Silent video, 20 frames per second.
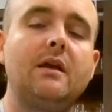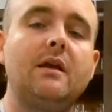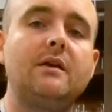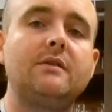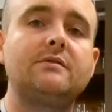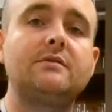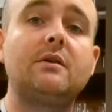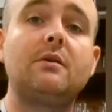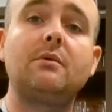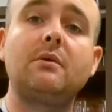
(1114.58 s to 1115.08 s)

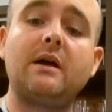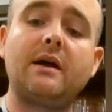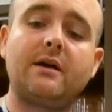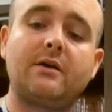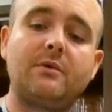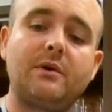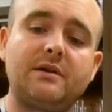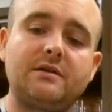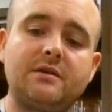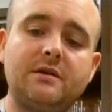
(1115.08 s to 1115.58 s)
So
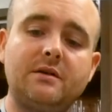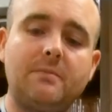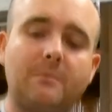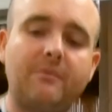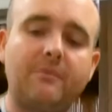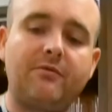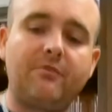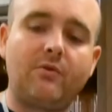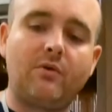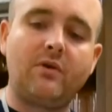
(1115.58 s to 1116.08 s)
question number
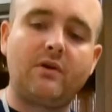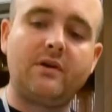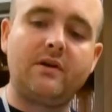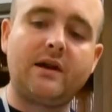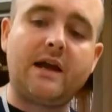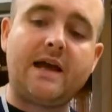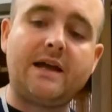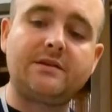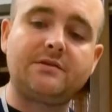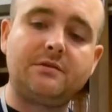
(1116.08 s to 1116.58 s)
4
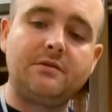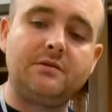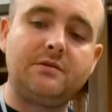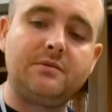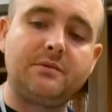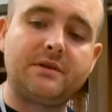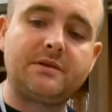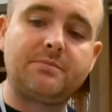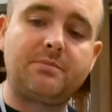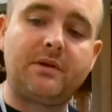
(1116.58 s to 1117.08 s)
asks you to
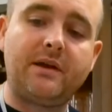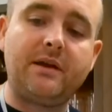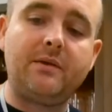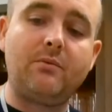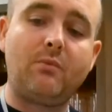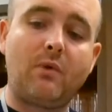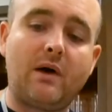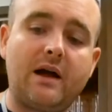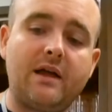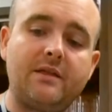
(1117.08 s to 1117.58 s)
explain
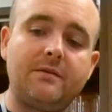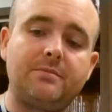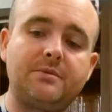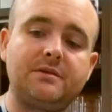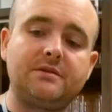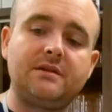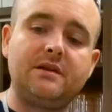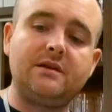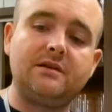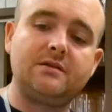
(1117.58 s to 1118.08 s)
why the
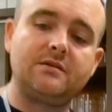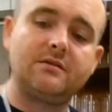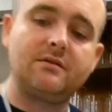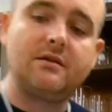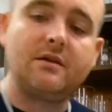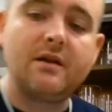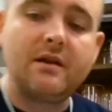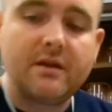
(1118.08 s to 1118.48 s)
procedure